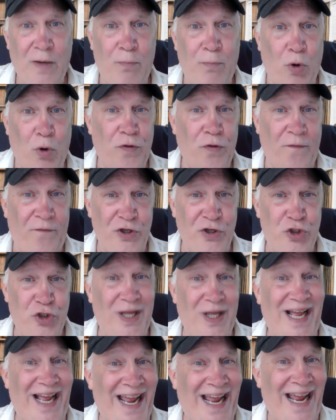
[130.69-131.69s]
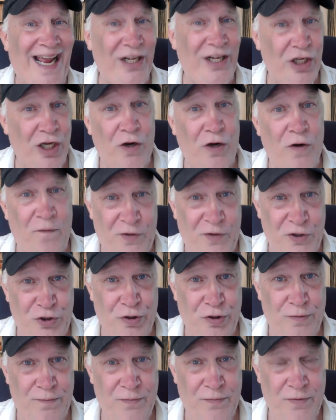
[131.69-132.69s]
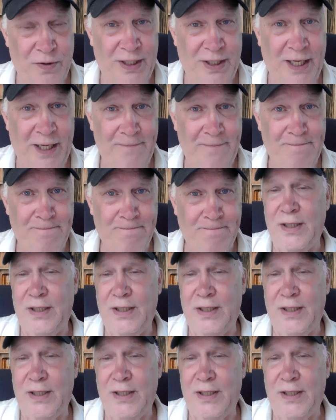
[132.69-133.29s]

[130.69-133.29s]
both official and unofficial. Okay.